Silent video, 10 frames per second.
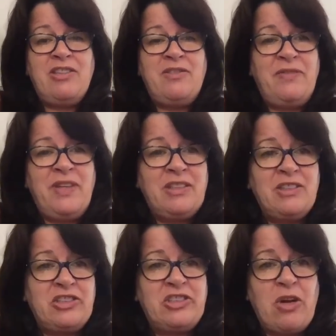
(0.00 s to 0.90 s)
it just
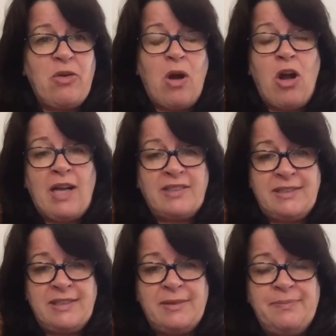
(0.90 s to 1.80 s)
feels so
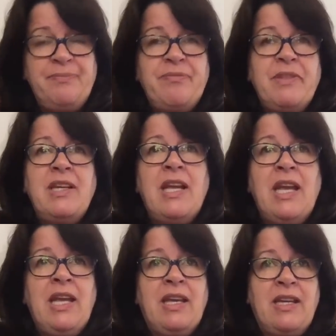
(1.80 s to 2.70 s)
awesome.
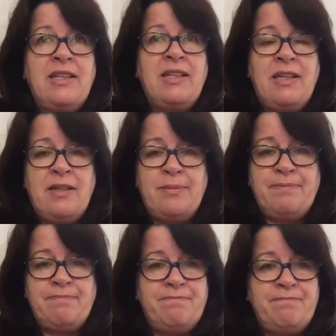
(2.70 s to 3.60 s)
And
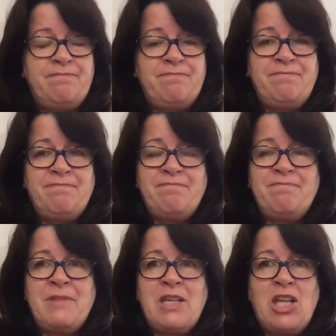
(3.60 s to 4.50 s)
um,
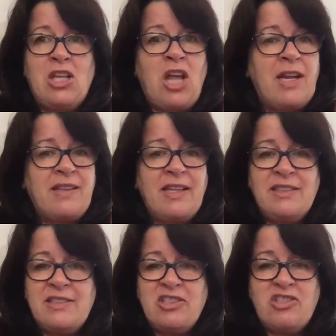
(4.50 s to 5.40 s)
a lot of
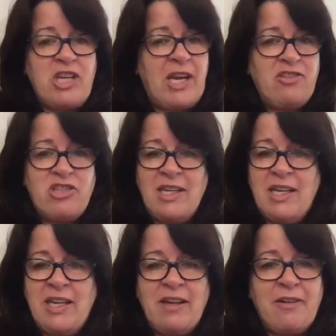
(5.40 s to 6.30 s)
things are
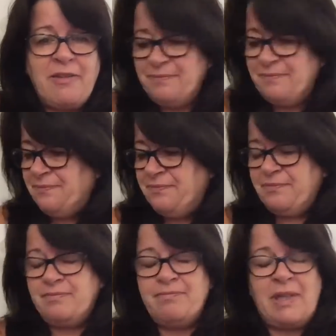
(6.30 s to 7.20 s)
changing here.
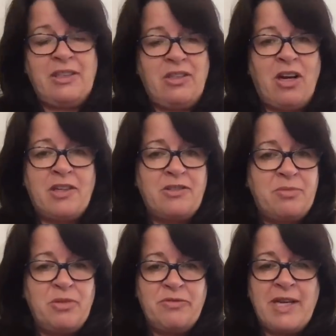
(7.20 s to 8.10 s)
My
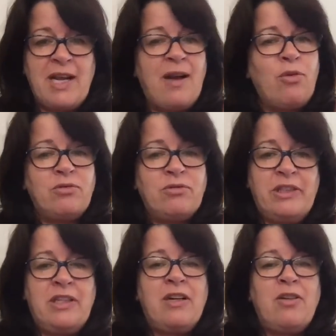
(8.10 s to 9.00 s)
daughter's moving out,
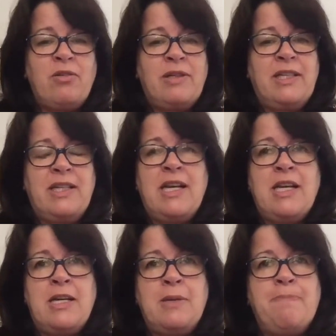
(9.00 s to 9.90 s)
you know, and
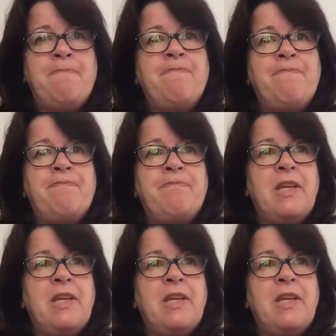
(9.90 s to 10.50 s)
um,